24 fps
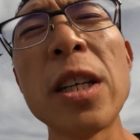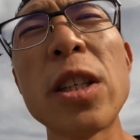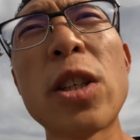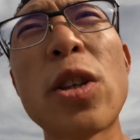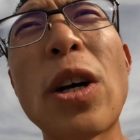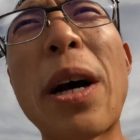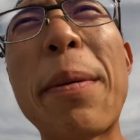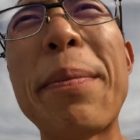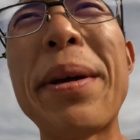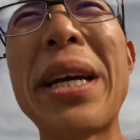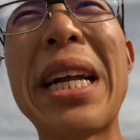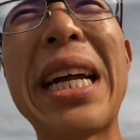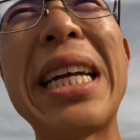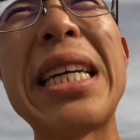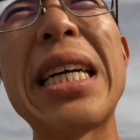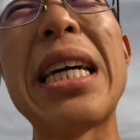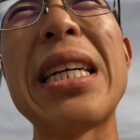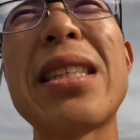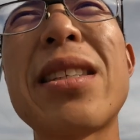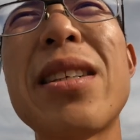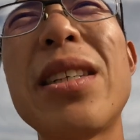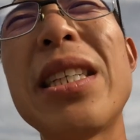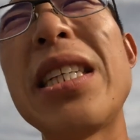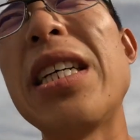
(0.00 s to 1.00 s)
So I mean,
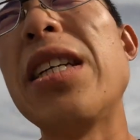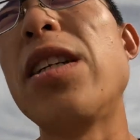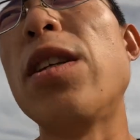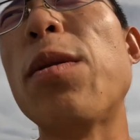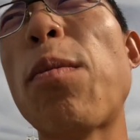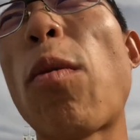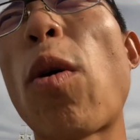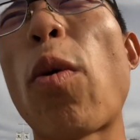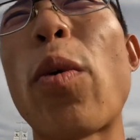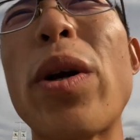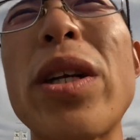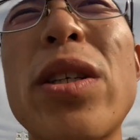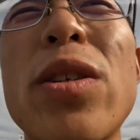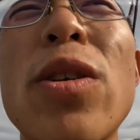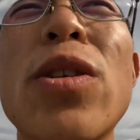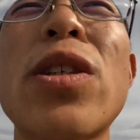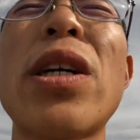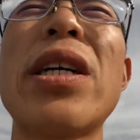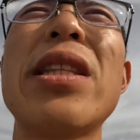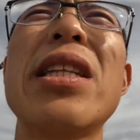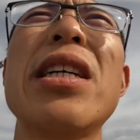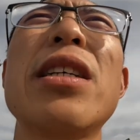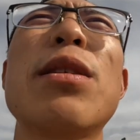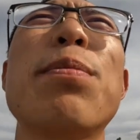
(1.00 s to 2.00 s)
I still need to do more
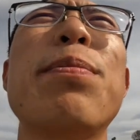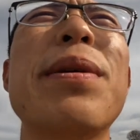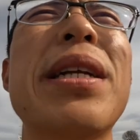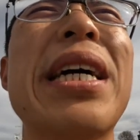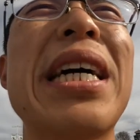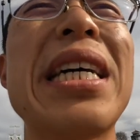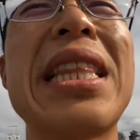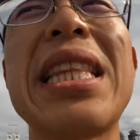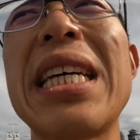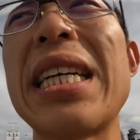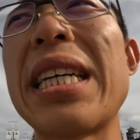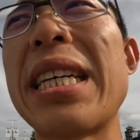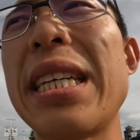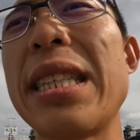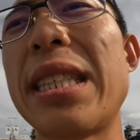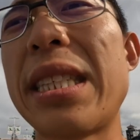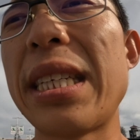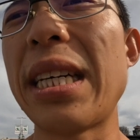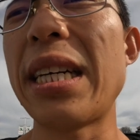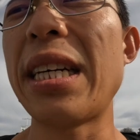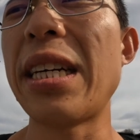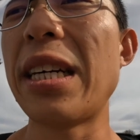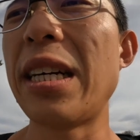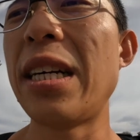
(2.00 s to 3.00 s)
research on this, but I think
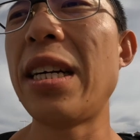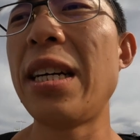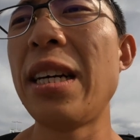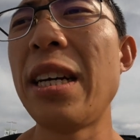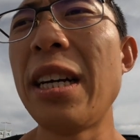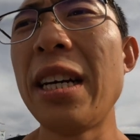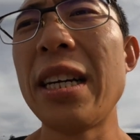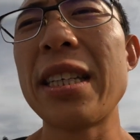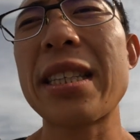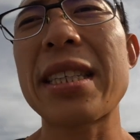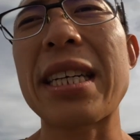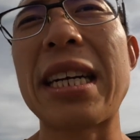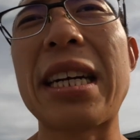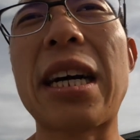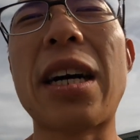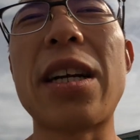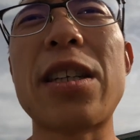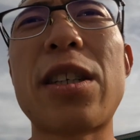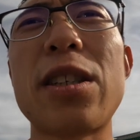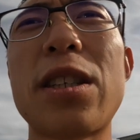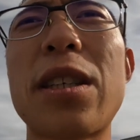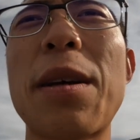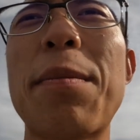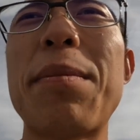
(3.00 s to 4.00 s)
it's kind of
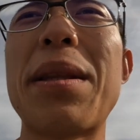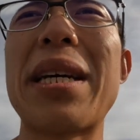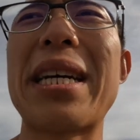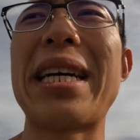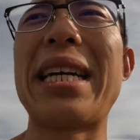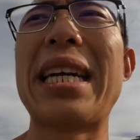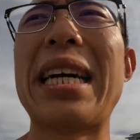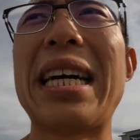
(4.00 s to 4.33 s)
onto something.